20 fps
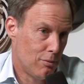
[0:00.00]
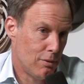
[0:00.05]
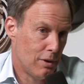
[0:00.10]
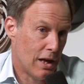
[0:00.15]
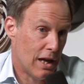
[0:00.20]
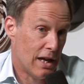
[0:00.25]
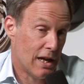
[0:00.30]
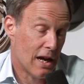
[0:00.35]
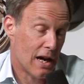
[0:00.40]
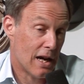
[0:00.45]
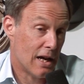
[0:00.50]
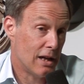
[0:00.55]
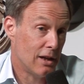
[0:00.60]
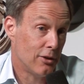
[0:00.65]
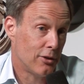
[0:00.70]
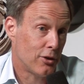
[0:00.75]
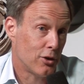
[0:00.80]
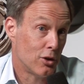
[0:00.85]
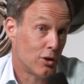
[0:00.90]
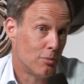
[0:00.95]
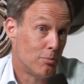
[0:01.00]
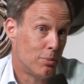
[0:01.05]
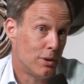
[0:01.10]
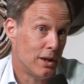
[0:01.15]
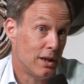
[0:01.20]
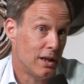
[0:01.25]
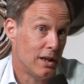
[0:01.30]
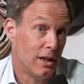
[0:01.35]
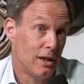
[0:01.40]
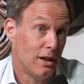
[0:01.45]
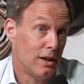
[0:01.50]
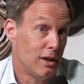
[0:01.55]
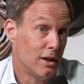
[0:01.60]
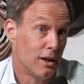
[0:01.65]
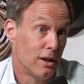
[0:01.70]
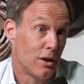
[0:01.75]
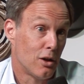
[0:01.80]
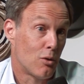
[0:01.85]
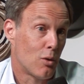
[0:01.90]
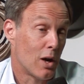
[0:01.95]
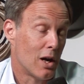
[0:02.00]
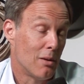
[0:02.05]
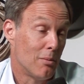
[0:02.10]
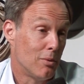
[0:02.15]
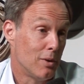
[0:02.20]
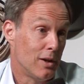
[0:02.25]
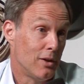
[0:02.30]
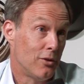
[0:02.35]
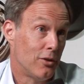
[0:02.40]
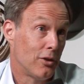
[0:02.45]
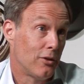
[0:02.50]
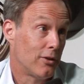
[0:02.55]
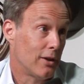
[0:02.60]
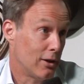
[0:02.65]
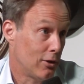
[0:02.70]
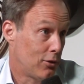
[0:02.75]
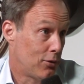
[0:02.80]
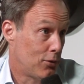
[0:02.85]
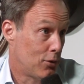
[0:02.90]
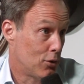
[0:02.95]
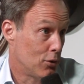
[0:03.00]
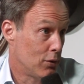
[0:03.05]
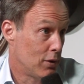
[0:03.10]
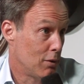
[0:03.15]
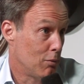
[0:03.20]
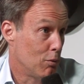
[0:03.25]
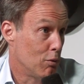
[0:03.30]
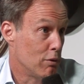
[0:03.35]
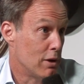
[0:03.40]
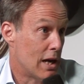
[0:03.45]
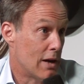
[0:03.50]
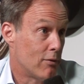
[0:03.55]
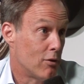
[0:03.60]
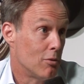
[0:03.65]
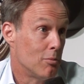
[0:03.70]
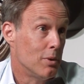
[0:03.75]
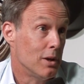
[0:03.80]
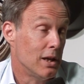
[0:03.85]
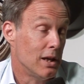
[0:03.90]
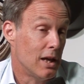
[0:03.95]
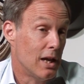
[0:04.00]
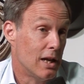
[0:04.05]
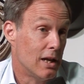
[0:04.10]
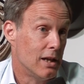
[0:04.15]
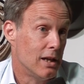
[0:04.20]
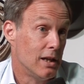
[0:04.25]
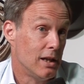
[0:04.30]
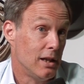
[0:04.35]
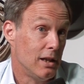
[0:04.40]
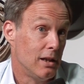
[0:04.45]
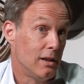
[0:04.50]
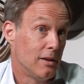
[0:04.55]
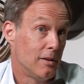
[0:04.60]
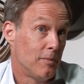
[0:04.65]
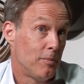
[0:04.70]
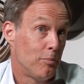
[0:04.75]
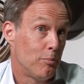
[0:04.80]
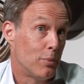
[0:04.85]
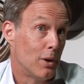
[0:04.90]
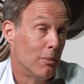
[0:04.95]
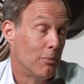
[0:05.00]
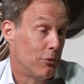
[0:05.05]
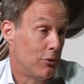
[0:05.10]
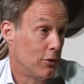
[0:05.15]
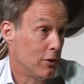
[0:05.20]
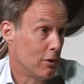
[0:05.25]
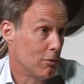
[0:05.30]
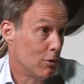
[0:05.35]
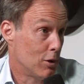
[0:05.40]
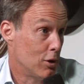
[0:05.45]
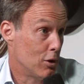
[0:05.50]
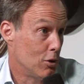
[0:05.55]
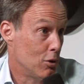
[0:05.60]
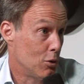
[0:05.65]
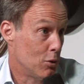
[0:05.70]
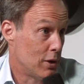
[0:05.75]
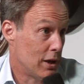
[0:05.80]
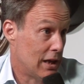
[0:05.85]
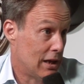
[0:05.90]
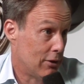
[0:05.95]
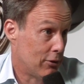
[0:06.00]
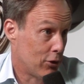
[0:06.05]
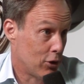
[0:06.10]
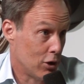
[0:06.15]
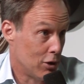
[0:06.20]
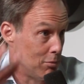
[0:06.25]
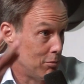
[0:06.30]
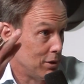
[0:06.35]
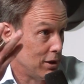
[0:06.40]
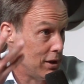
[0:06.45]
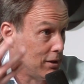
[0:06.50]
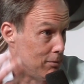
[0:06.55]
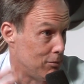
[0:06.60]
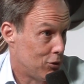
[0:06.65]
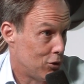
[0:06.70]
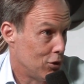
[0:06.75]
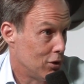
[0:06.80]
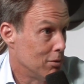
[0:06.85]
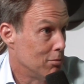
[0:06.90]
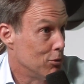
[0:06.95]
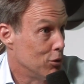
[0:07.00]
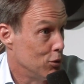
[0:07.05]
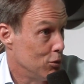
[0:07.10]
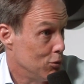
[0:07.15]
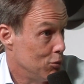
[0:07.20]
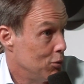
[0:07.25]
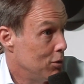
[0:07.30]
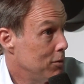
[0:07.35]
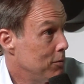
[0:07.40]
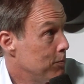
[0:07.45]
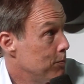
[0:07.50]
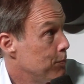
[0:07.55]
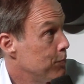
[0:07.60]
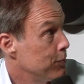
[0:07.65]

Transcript: AI is going to be incredibly successful. There will never be any bumps in the road, and it's going to be to the moon.